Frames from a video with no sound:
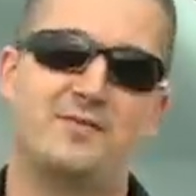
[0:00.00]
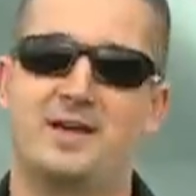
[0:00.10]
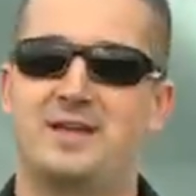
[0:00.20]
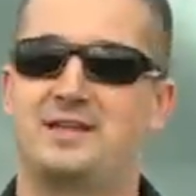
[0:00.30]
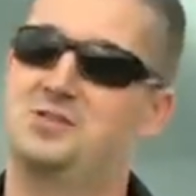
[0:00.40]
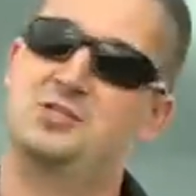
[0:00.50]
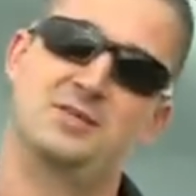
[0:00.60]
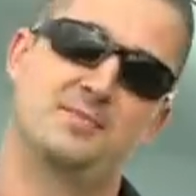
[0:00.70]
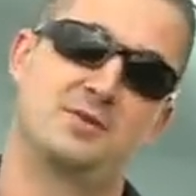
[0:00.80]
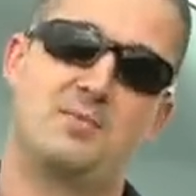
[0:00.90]
if I hit the
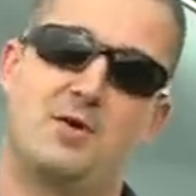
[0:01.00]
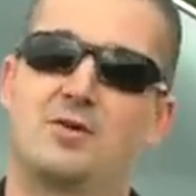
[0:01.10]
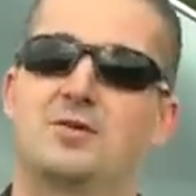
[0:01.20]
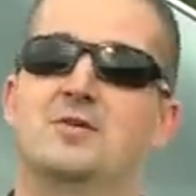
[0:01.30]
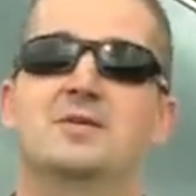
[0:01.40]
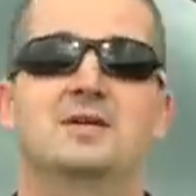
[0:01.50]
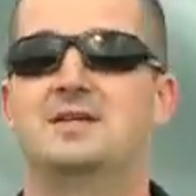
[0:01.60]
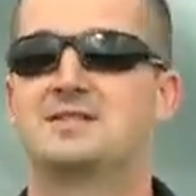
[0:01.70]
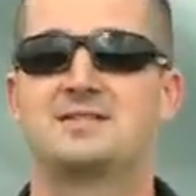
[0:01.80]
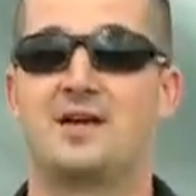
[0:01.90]
gym tomorrow,
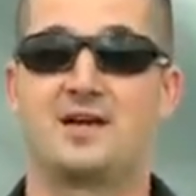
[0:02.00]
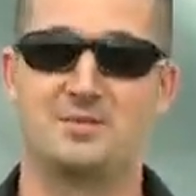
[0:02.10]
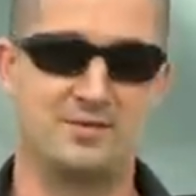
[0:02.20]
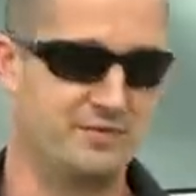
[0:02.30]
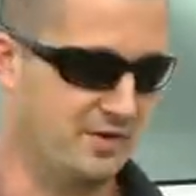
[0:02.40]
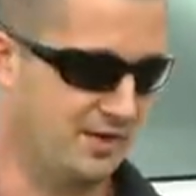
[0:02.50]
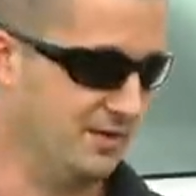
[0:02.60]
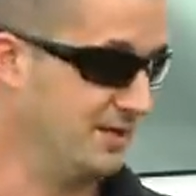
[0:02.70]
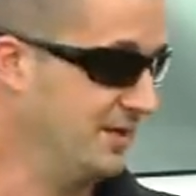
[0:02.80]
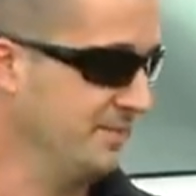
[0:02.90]
it's not gonna be
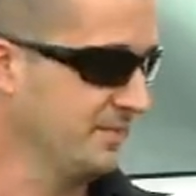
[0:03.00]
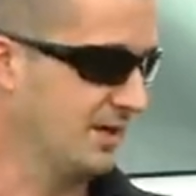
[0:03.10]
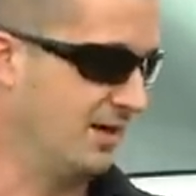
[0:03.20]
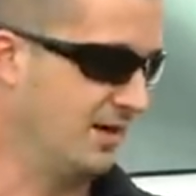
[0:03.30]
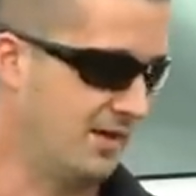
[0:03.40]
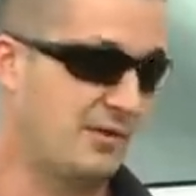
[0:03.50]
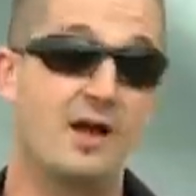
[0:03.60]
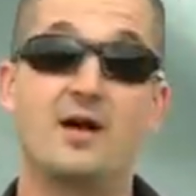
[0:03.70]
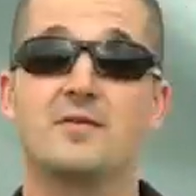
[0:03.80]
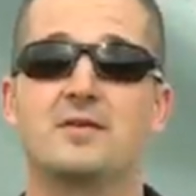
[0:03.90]
fun. Uh, that
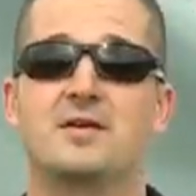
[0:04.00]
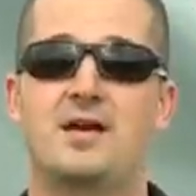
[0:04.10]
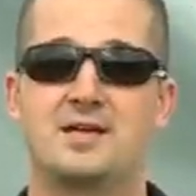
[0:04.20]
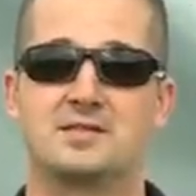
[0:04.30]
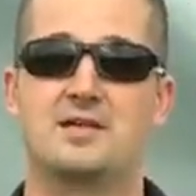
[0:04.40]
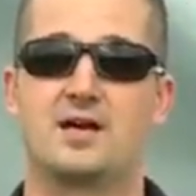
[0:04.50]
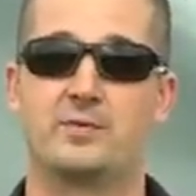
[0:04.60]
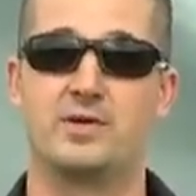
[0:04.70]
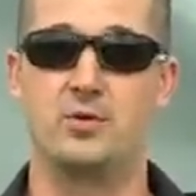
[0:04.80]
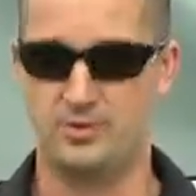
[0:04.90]
round has a lot of
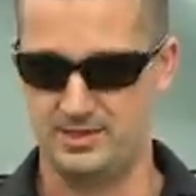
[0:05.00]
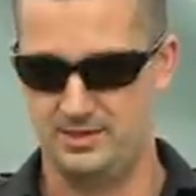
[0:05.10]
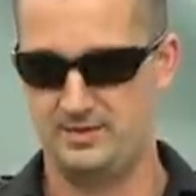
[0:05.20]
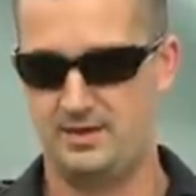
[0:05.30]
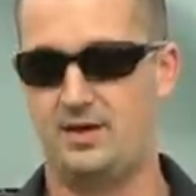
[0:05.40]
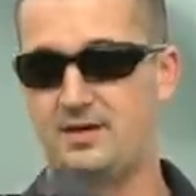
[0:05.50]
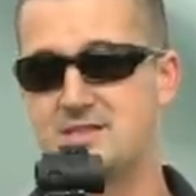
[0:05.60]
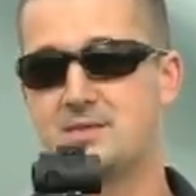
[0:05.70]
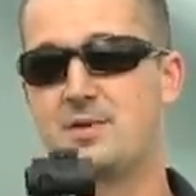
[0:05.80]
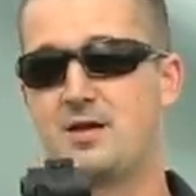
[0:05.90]
recoil, even on a
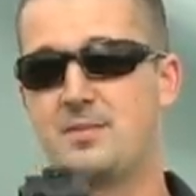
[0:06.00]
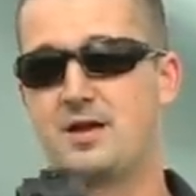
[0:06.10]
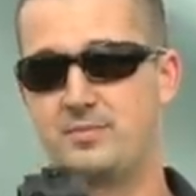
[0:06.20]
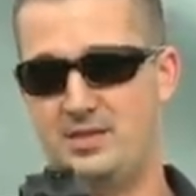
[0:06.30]
semi-automatic